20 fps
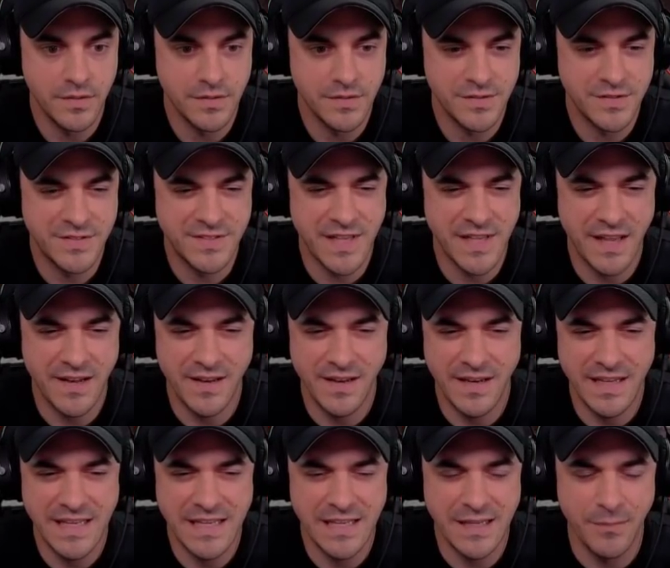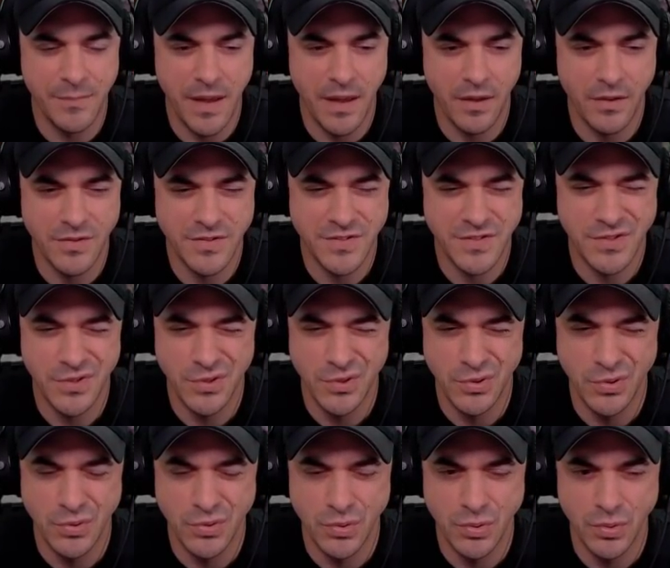send an email
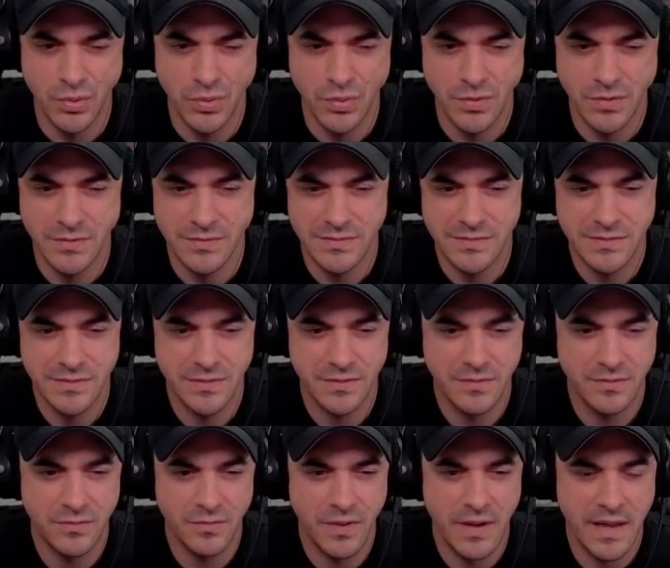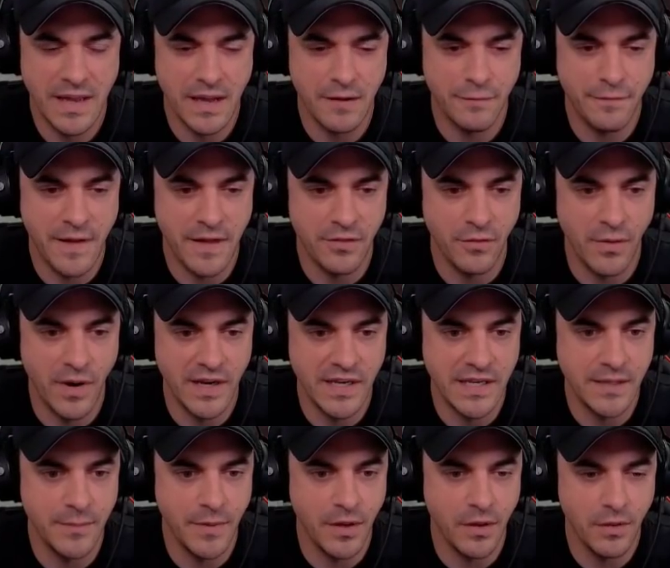to, I gotta find the right
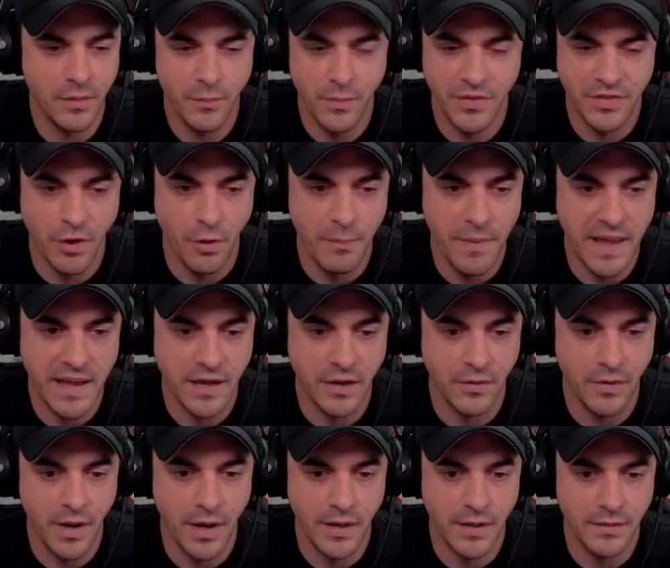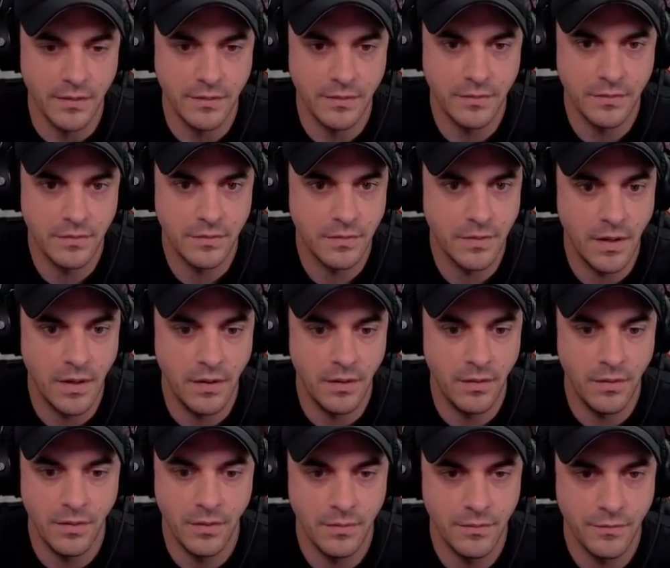email, but they'll make it right
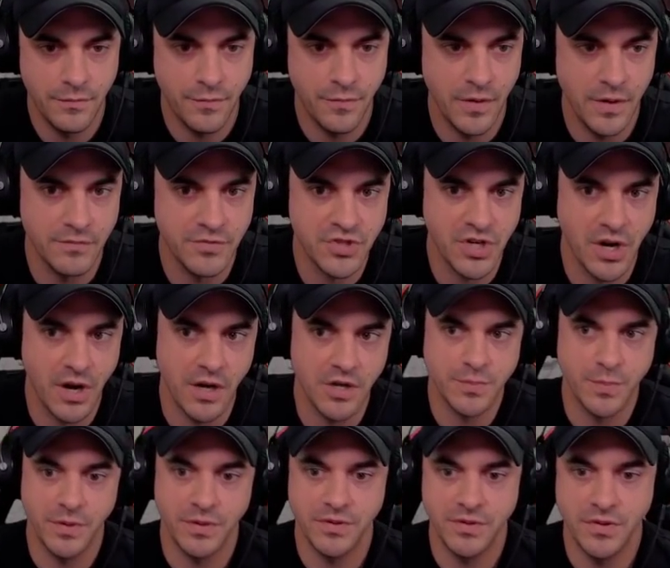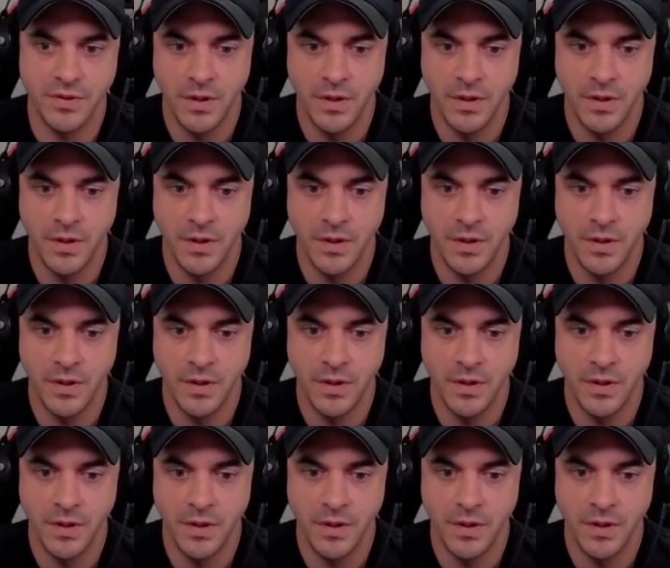and free of charge. But